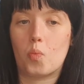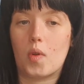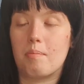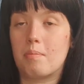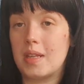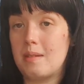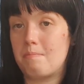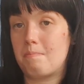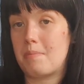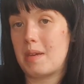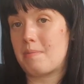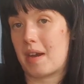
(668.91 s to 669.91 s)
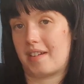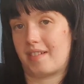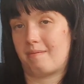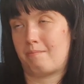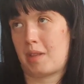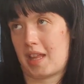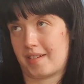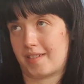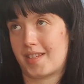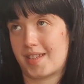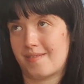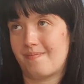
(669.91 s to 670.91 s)
with pecan
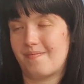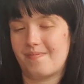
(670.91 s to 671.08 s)
plants.